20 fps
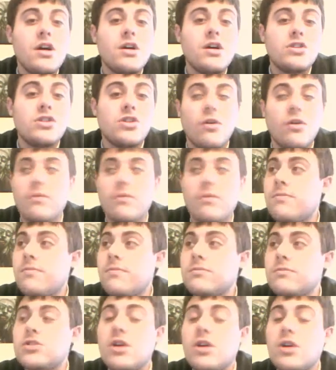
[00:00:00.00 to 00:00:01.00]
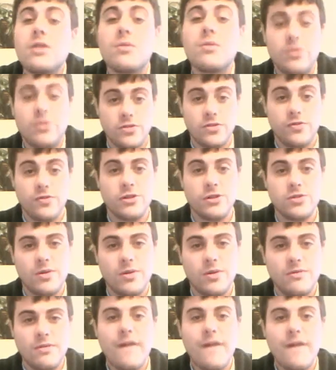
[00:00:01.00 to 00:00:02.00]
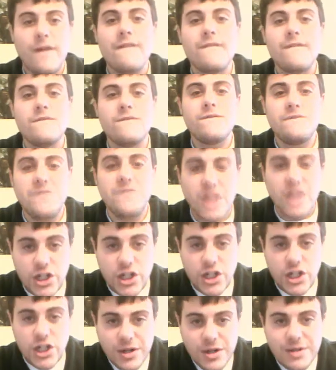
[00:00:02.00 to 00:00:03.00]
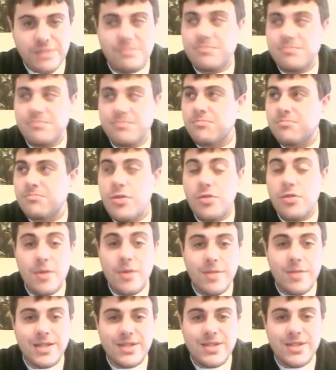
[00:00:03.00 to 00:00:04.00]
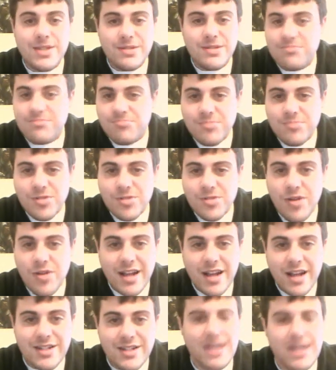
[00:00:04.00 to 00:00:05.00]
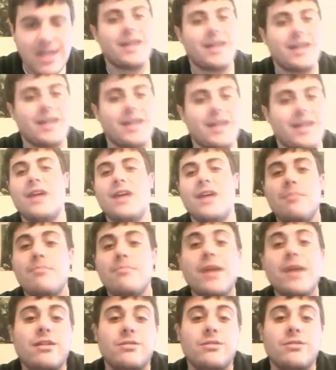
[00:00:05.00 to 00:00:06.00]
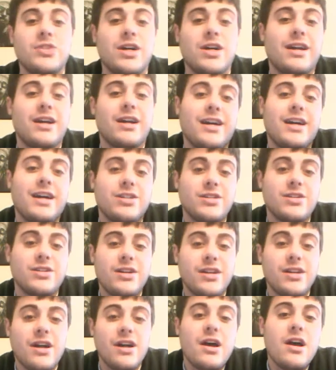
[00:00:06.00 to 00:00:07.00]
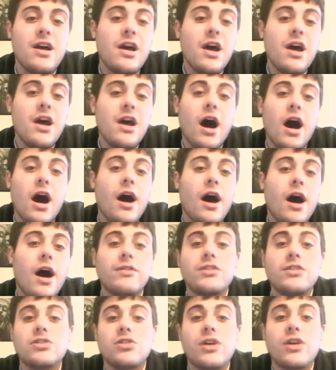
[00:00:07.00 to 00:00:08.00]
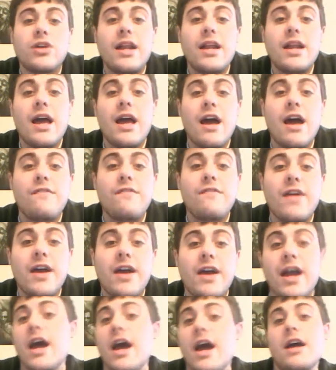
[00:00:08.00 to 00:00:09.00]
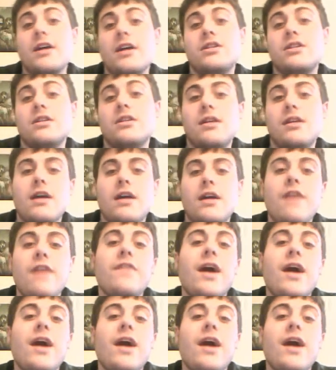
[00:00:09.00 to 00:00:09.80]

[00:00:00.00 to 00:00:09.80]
So, starting with this first one. Fish. 3 bits. Cracked in a second. Microsecond, actually. Then let's look at FI $H.